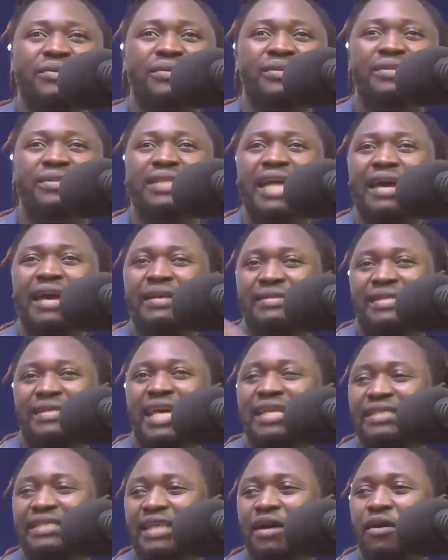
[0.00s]

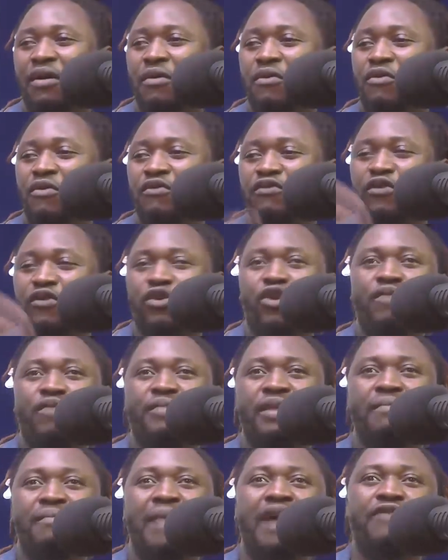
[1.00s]
Say, who follow
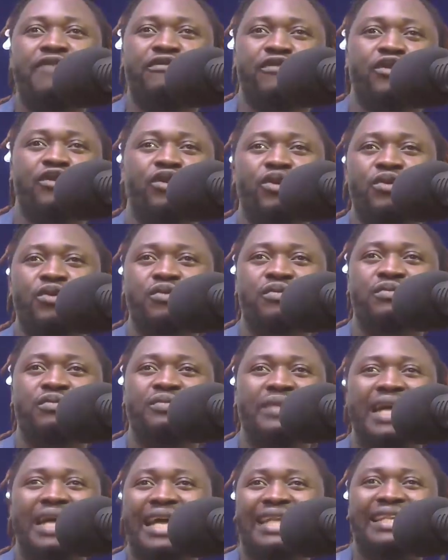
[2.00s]
me, man, follow.
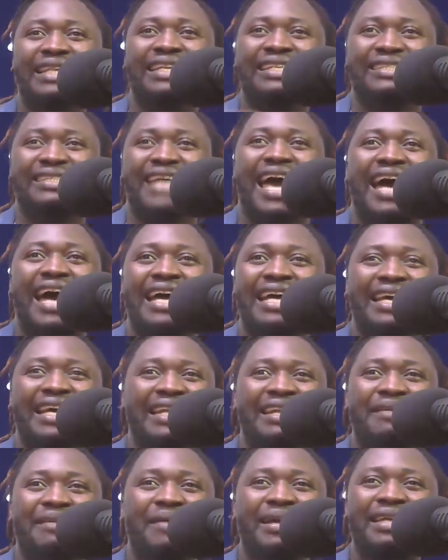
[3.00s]

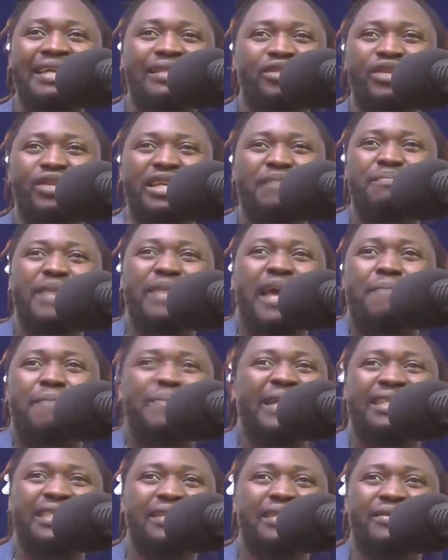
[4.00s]
It shouldn't be a
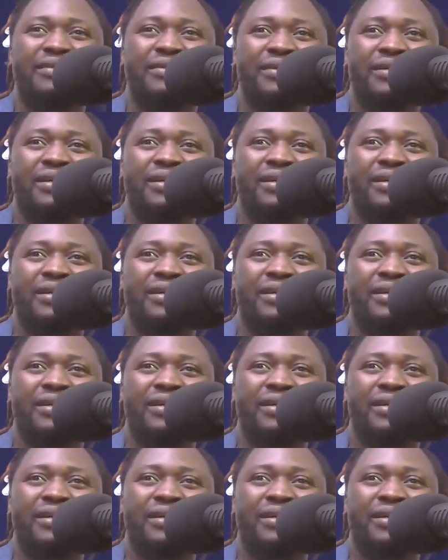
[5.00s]
big deal.